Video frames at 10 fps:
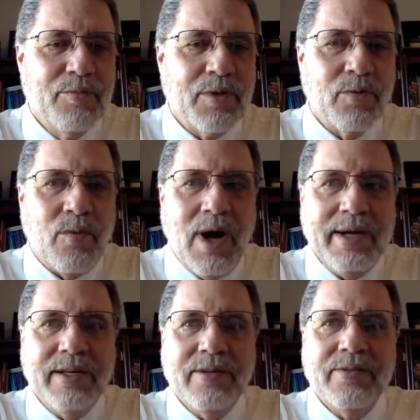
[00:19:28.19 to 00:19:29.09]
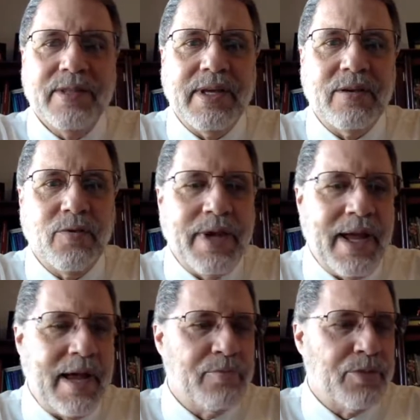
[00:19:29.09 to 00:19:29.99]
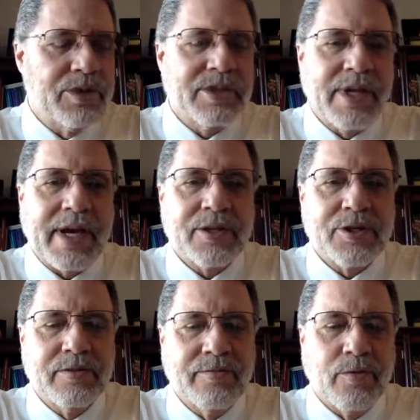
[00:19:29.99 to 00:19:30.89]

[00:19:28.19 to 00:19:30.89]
But why do you think we have protection